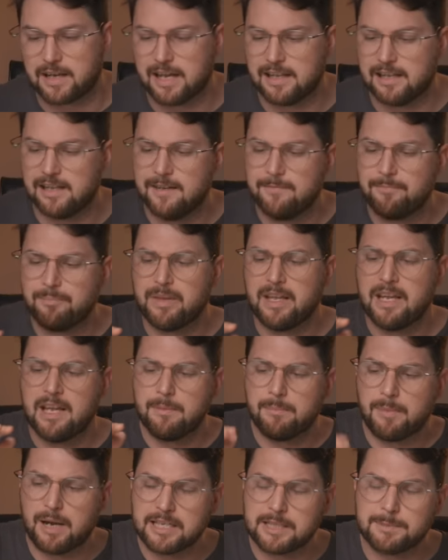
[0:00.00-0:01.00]
color.
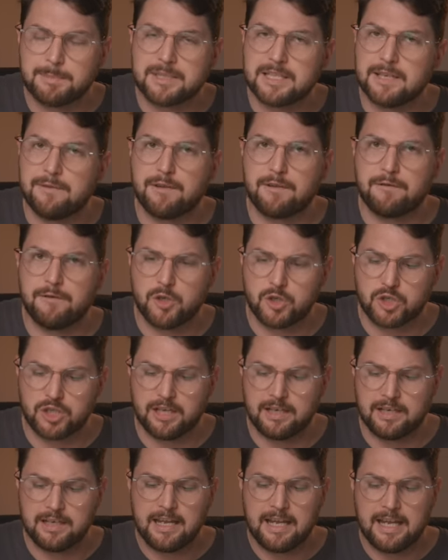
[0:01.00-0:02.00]
My specific
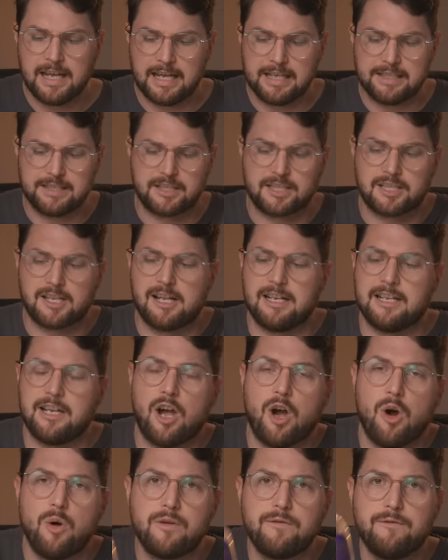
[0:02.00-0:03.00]
version is a slightly
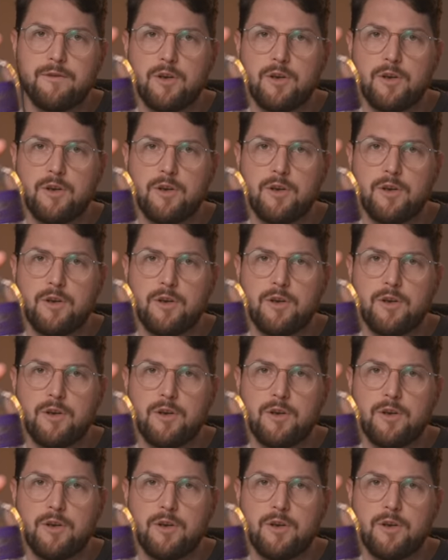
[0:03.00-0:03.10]
older